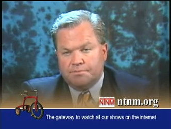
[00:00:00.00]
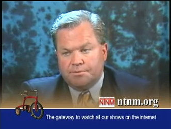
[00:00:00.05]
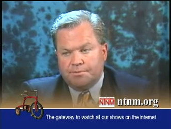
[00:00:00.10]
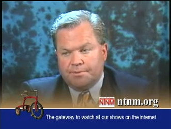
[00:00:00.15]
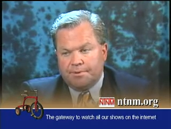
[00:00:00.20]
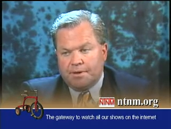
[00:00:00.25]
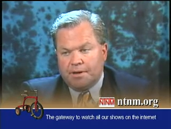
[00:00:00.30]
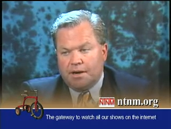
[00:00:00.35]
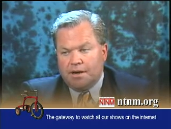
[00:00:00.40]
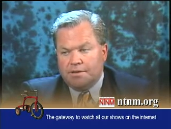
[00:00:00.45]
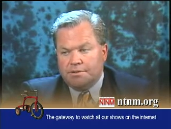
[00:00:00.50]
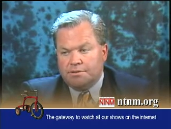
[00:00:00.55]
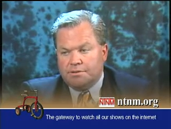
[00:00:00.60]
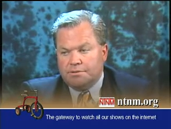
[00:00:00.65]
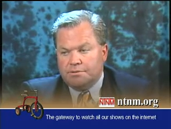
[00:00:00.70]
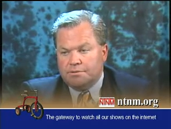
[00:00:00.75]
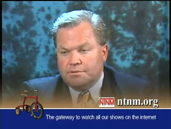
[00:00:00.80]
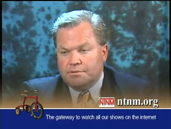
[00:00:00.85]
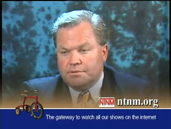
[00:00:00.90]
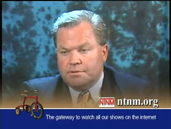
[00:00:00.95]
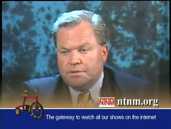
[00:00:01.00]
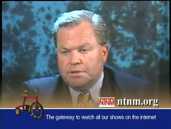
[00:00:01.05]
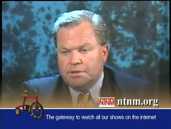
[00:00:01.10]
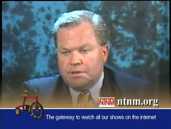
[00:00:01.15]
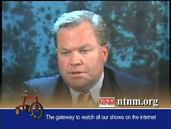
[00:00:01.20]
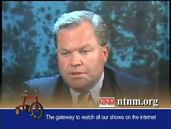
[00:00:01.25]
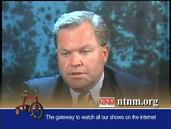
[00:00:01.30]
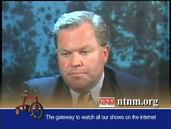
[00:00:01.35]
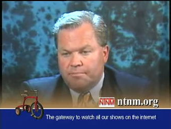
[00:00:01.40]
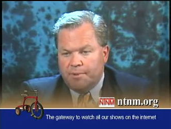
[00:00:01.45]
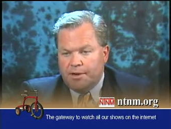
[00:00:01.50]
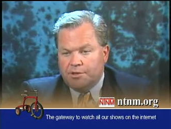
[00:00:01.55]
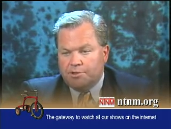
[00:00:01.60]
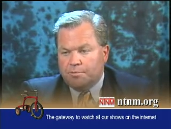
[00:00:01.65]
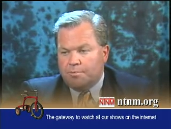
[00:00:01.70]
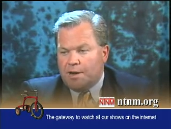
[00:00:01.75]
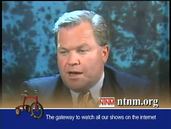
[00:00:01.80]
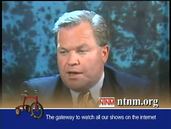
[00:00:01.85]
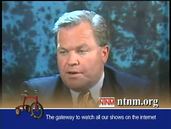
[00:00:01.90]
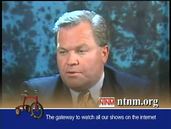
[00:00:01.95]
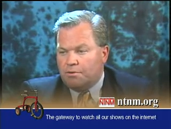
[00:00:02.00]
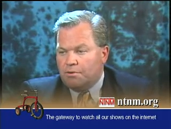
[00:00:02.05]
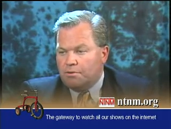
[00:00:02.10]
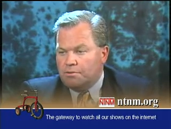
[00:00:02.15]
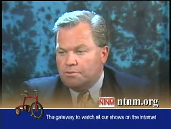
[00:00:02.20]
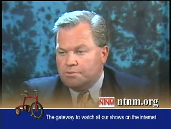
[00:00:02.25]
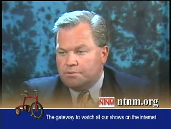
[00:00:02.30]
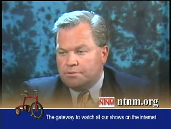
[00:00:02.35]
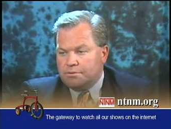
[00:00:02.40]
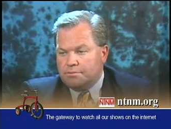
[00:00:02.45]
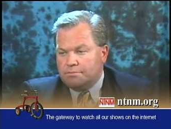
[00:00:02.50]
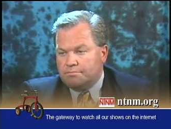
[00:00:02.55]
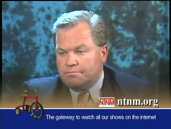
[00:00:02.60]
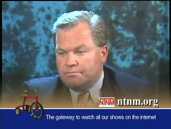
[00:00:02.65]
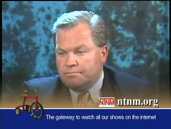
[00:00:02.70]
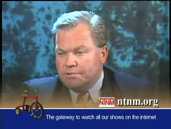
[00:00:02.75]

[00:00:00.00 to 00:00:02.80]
with regards to major potholes,